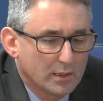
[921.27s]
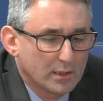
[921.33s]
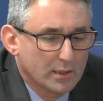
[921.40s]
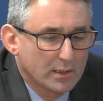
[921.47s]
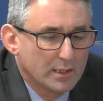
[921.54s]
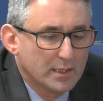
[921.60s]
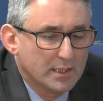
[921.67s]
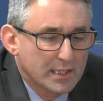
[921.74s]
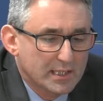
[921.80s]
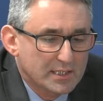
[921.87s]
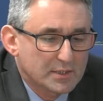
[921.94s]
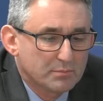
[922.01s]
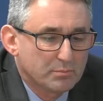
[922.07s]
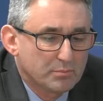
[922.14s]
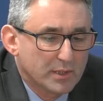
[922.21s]
Yes,
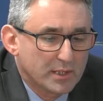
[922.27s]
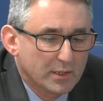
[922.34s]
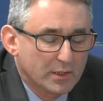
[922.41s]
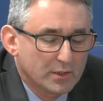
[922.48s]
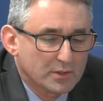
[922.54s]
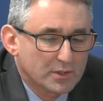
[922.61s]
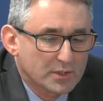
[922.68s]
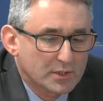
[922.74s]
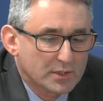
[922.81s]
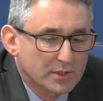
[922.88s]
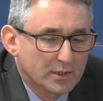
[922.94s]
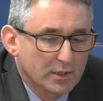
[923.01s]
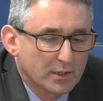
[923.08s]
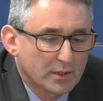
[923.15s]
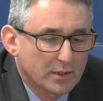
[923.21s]
because
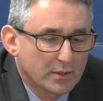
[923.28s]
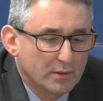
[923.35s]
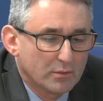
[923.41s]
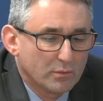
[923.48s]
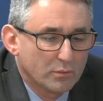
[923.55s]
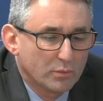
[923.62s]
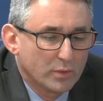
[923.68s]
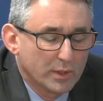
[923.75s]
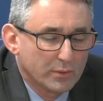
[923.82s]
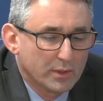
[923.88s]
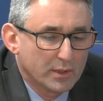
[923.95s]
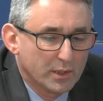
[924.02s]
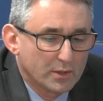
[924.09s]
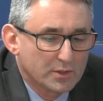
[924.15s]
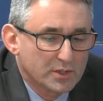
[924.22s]
we were
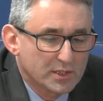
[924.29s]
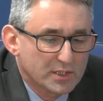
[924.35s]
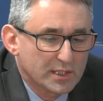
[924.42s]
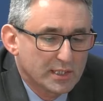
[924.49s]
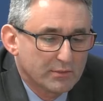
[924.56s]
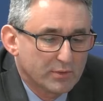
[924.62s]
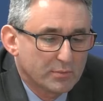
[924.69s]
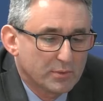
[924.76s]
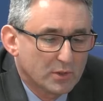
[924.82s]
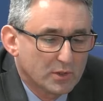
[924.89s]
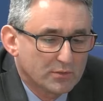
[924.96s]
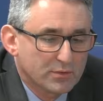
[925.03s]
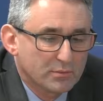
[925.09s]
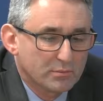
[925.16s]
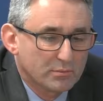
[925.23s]
not just seeing reports
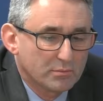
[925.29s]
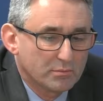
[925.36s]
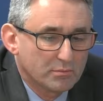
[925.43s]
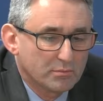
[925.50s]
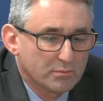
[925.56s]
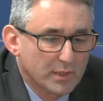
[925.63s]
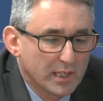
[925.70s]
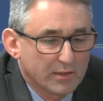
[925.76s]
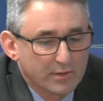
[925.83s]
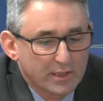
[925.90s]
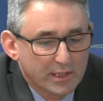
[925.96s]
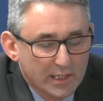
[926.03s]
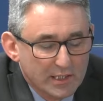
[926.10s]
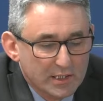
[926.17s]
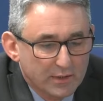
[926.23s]
from BRE
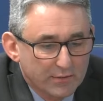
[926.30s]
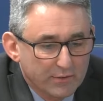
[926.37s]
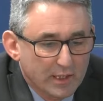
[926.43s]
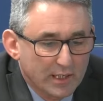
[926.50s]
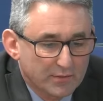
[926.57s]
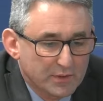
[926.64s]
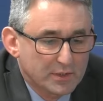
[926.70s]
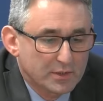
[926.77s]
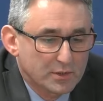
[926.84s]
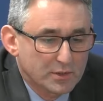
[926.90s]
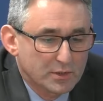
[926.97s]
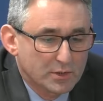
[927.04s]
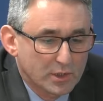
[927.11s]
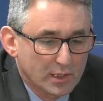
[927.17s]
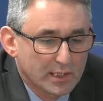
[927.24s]
and Exover after
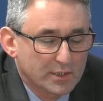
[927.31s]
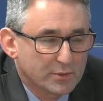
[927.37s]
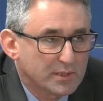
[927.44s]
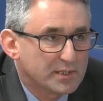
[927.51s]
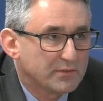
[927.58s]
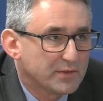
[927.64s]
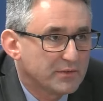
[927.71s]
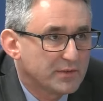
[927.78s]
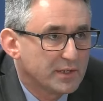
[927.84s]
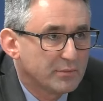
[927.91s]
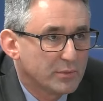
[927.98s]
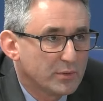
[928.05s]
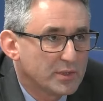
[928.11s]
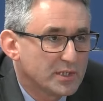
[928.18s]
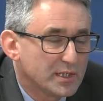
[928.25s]
July 2015.
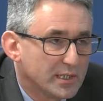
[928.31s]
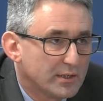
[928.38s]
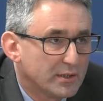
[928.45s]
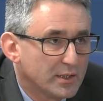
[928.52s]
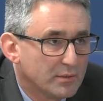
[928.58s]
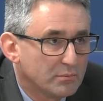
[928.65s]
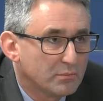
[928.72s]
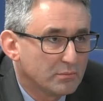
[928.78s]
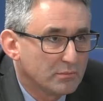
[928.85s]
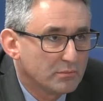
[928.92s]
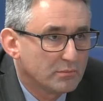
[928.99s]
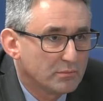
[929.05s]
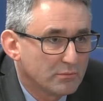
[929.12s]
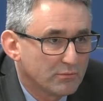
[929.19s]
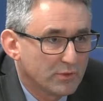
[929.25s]
We were seeing them
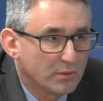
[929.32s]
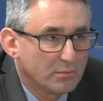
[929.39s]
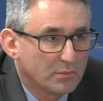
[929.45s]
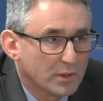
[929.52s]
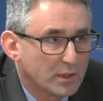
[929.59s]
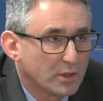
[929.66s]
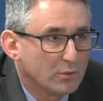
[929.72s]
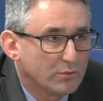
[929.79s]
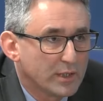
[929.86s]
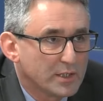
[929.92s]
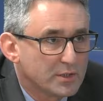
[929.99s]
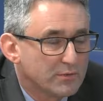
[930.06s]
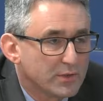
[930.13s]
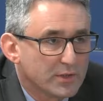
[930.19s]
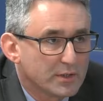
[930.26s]
from a whole range
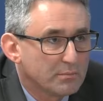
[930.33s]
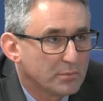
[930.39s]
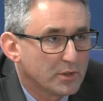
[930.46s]
of other bodies.